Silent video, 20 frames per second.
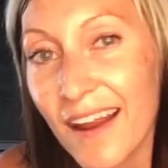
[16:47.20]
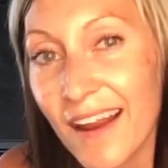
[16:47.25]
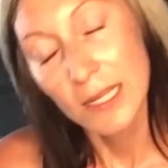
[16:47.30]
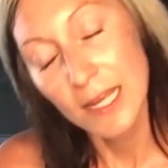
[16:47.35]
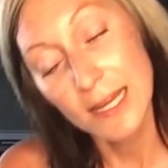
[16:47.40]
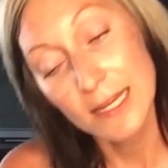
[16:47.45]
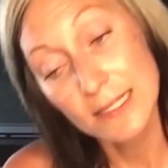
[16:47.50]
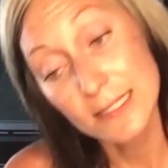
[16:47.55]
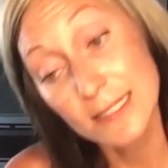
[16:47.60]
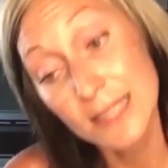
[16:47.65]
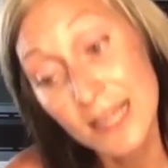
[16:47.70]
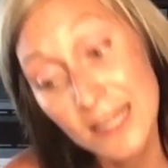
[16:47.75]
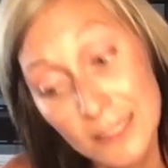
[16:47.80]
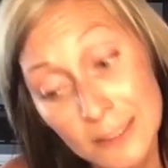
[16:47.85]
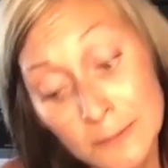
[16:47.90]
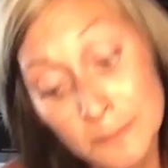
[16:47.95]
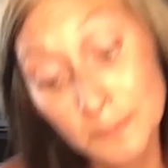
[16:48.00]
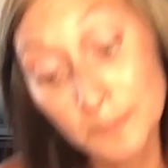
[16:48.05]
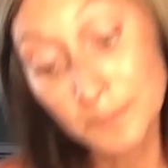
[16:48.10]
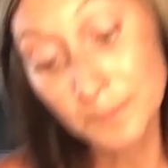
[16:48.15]
Because
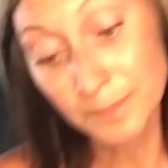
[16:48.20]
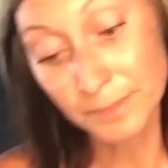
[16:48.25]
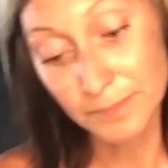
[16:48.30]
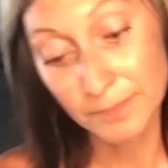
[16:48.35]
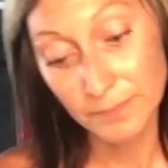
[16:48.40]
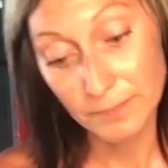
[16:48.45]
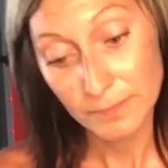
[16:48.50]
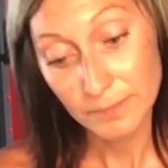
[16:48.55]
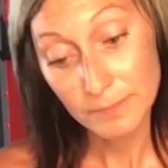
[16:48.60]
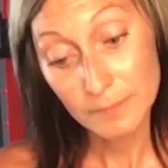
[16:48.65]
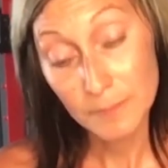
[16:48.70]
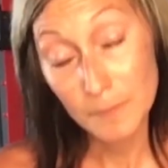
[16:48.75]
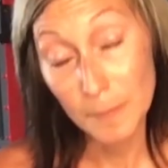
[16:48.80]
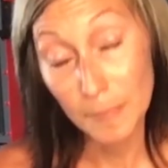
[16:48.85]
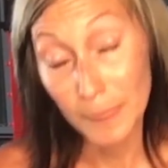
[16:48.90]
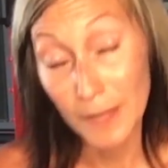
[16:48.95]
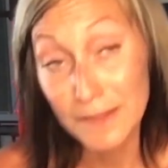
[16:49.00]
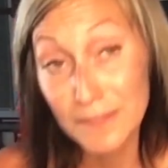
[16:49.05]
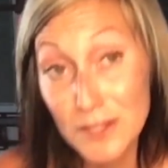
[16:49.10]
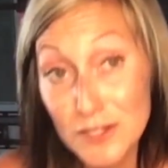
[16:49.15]

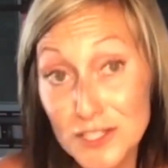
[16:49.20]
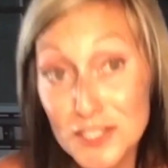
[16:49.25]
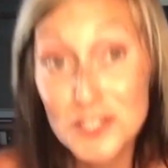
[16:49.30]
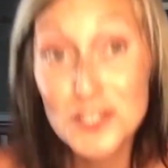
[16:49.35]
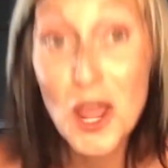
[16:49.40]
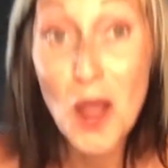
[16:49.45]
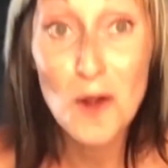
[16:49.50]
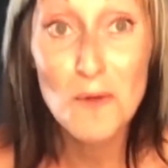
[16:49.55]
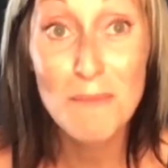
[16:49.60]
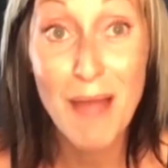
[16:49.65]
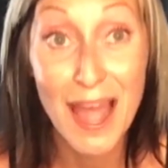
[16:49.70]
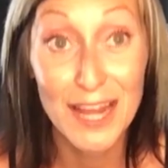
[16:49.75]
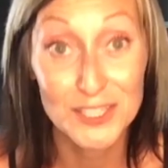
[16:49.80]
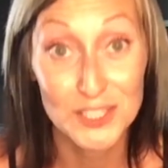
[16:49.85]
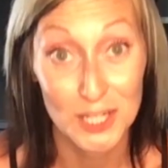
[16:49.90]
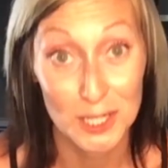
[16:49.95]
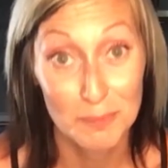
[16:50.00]
there's no magic